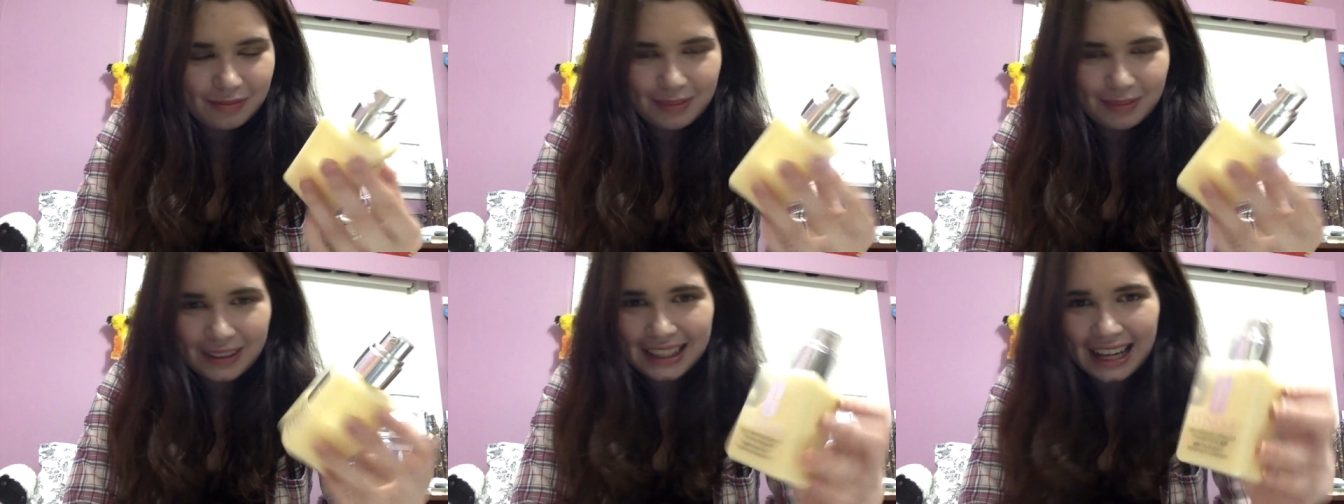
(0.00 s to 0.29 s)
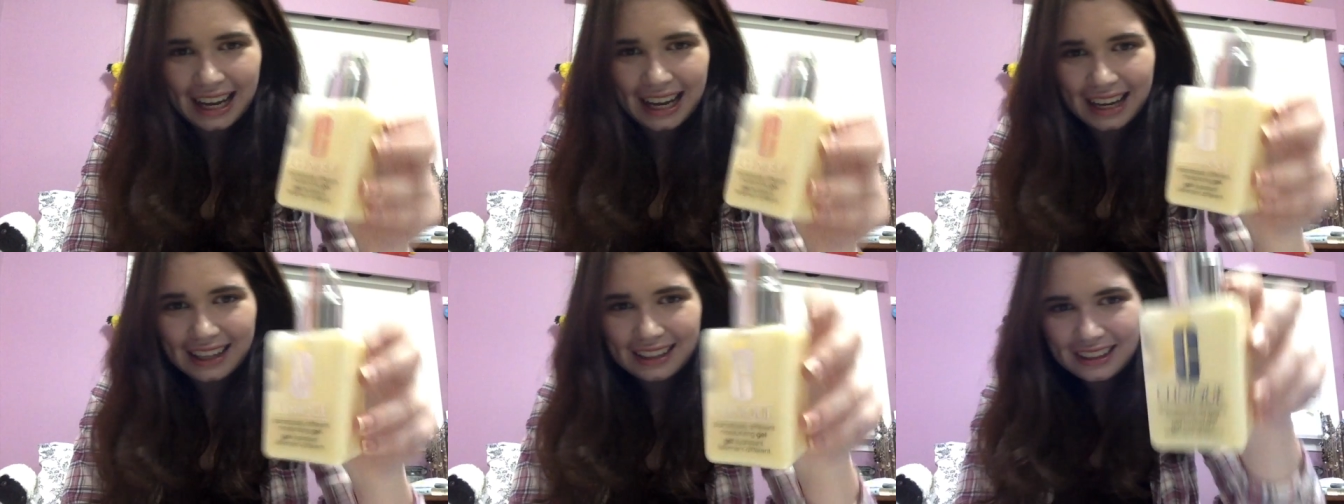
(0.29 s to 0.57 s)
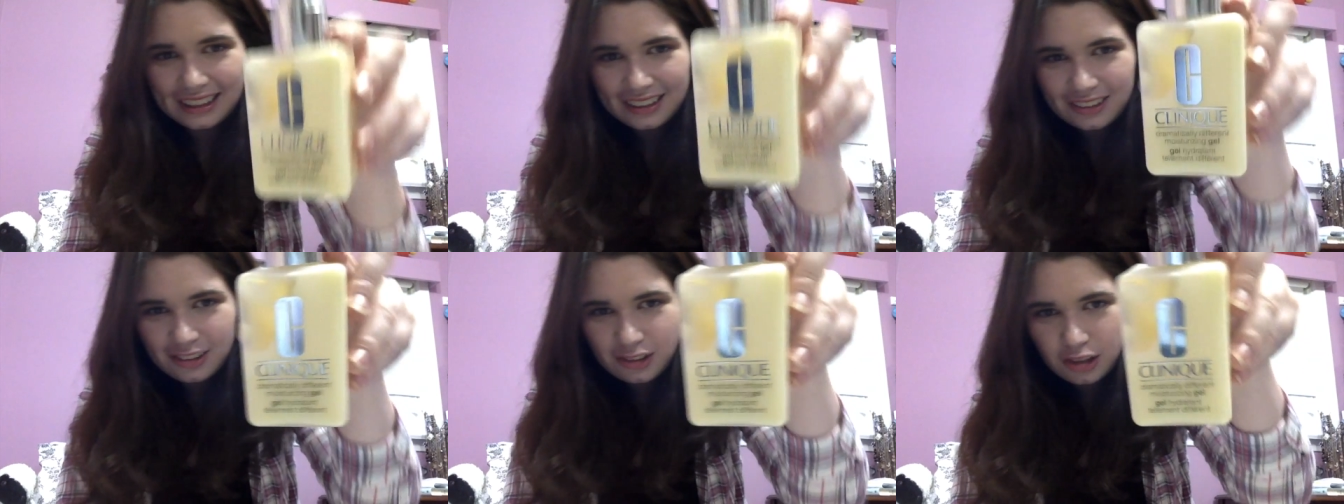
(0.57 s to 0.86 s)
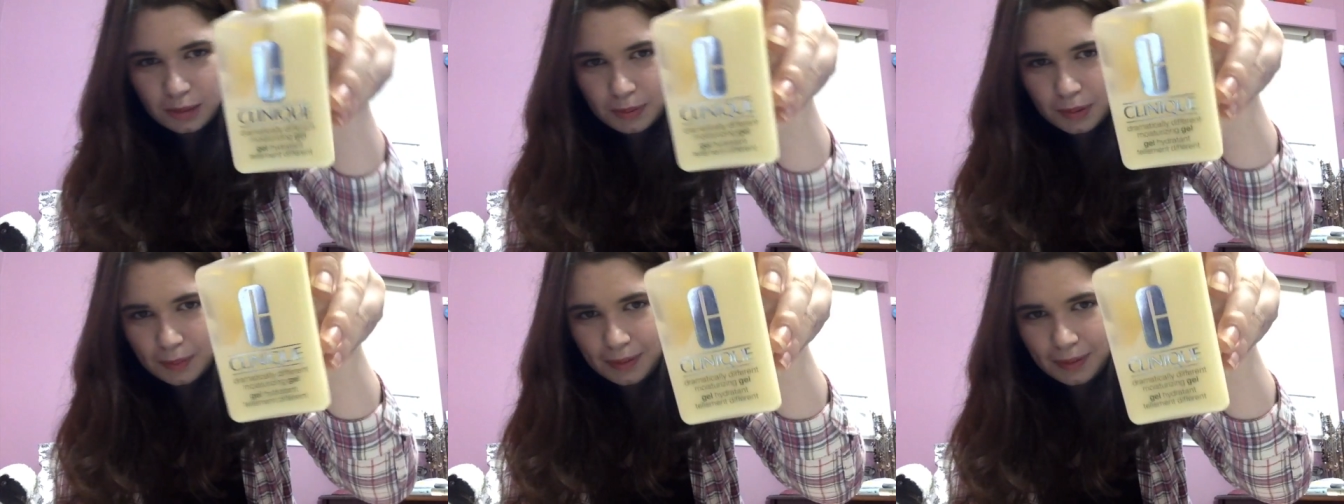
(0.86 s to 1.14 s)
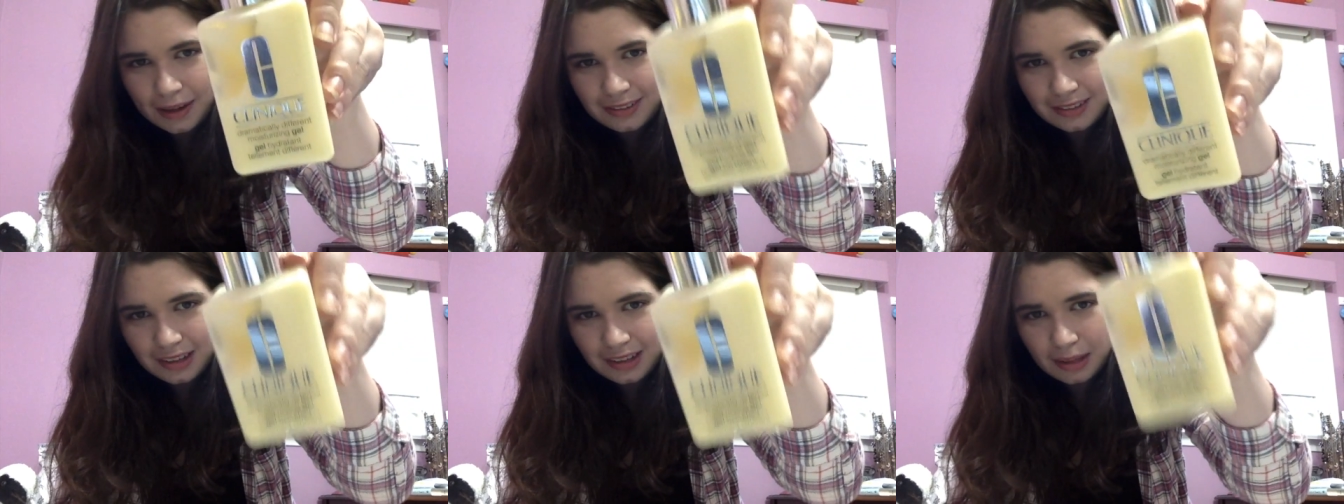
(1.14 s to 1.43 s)
But yeah, super
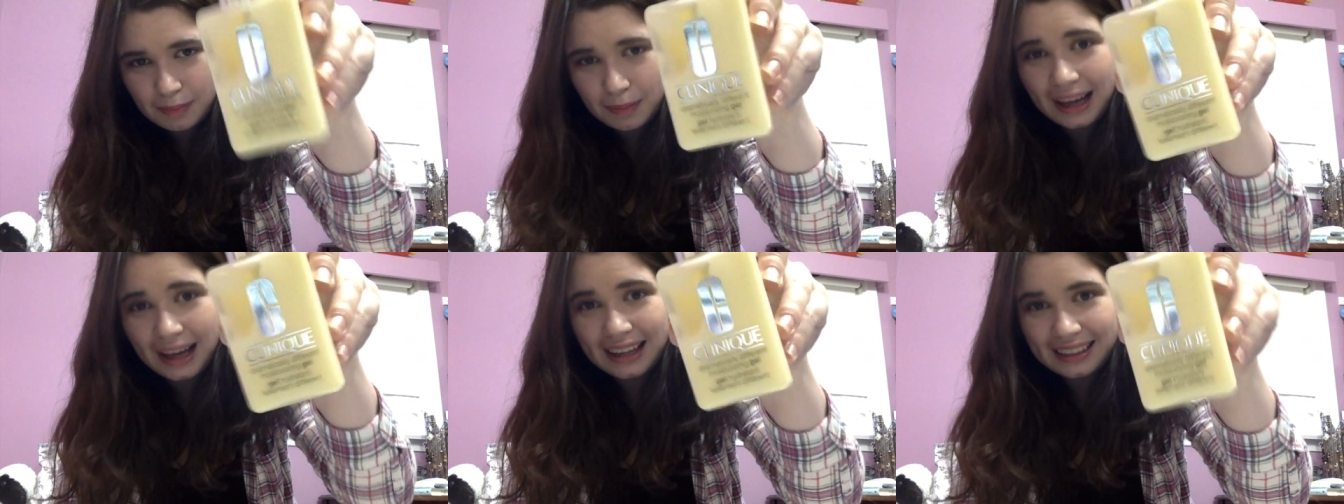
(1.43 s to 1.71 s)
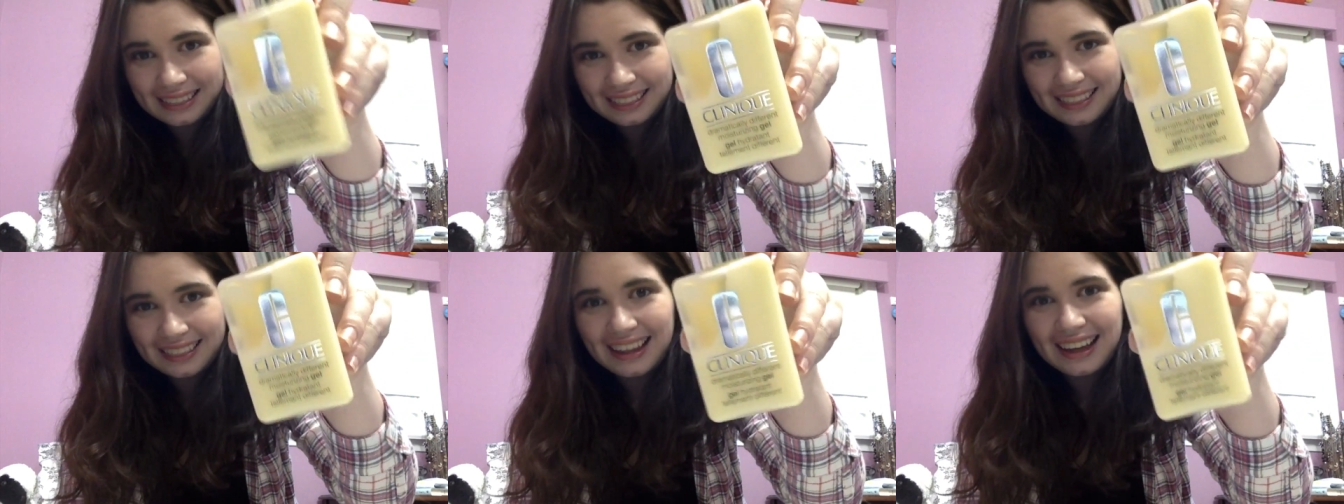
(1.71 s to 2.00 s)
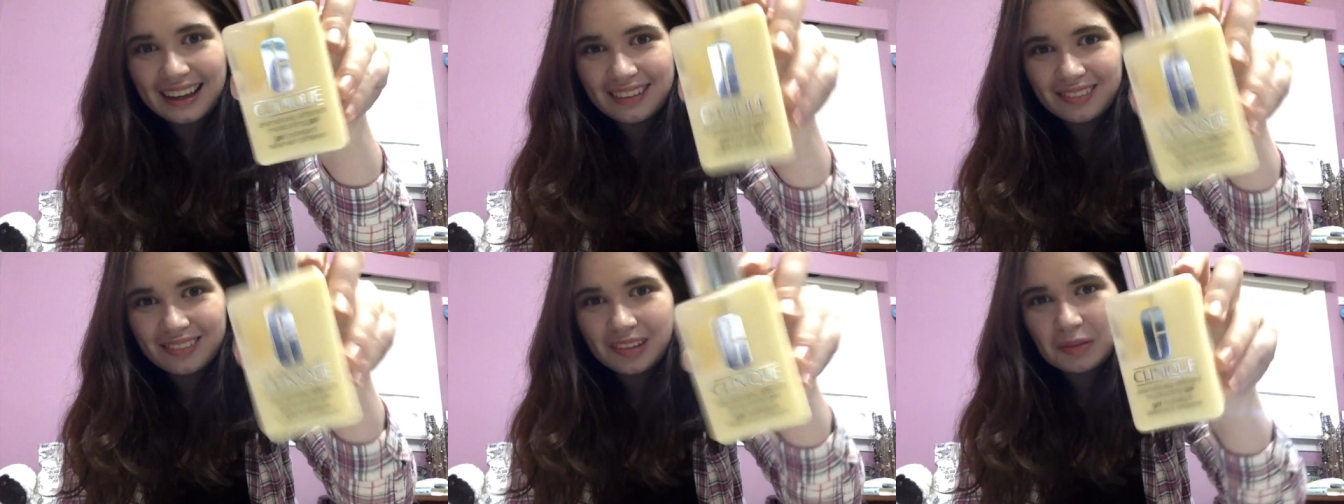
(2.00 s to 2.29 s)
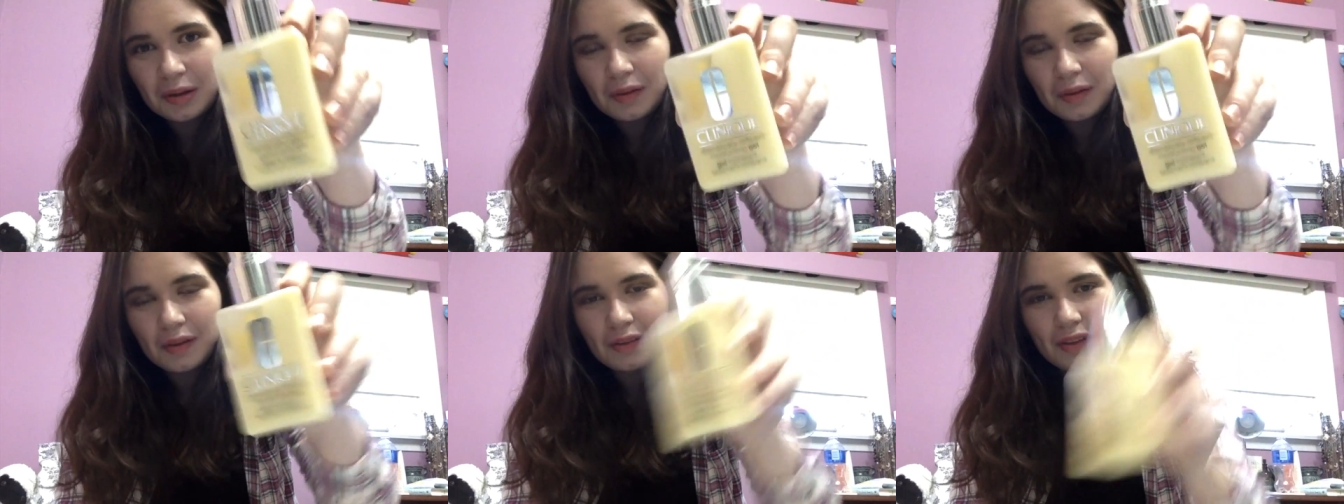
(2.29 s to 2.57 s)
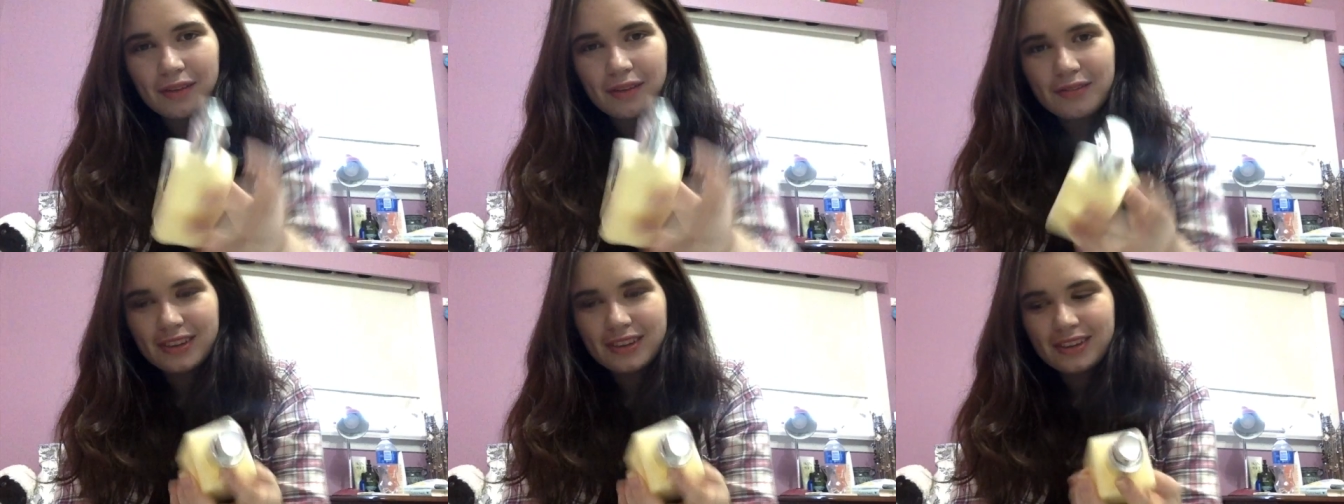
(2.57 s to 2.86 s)
basic, but I love
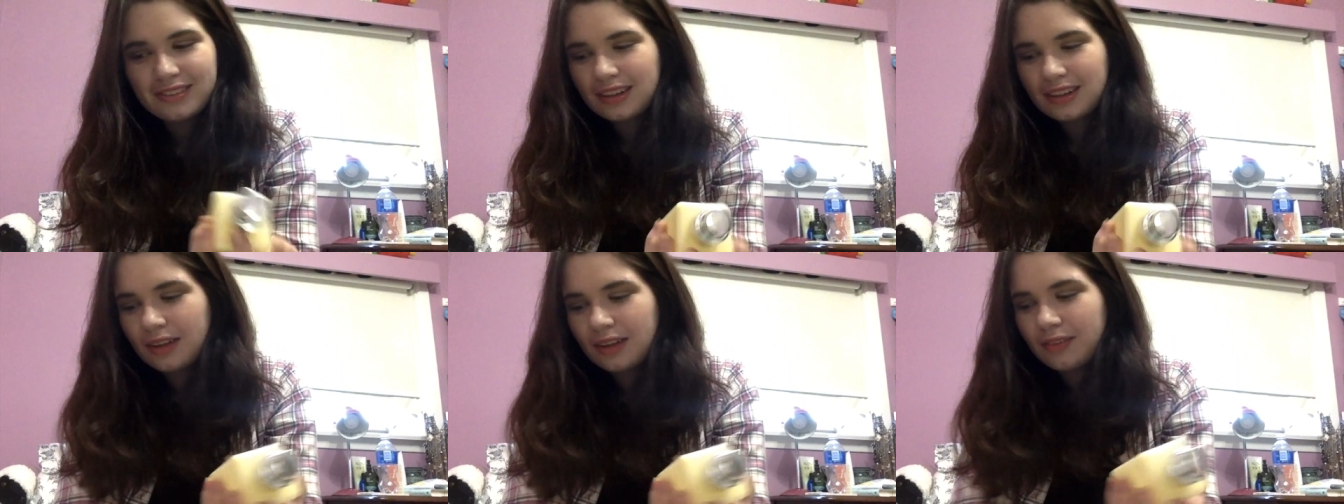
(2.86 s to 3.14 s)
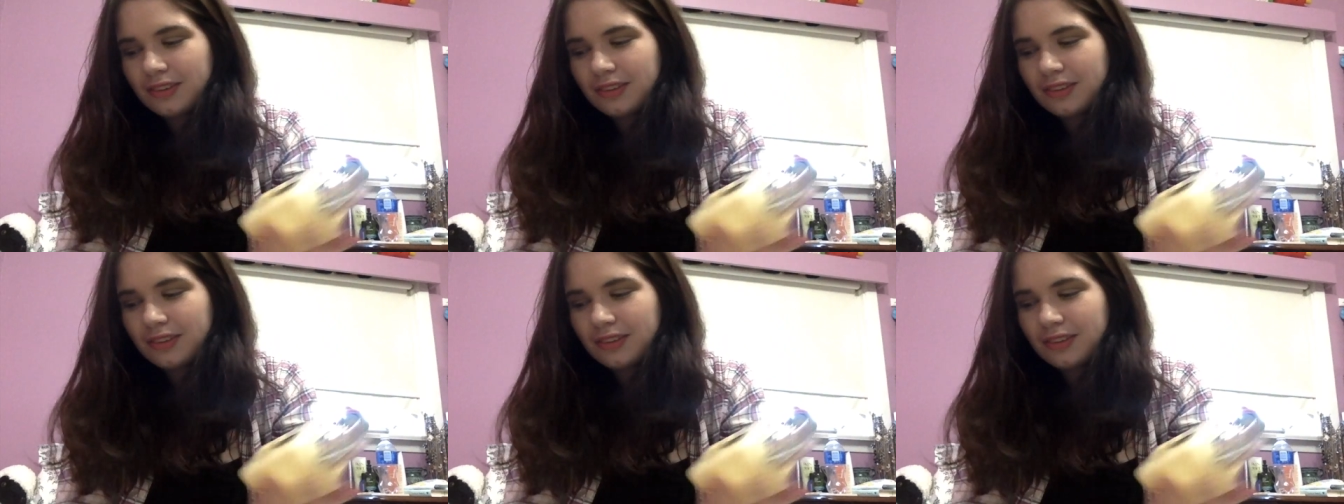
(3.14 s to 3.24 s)
this stuff.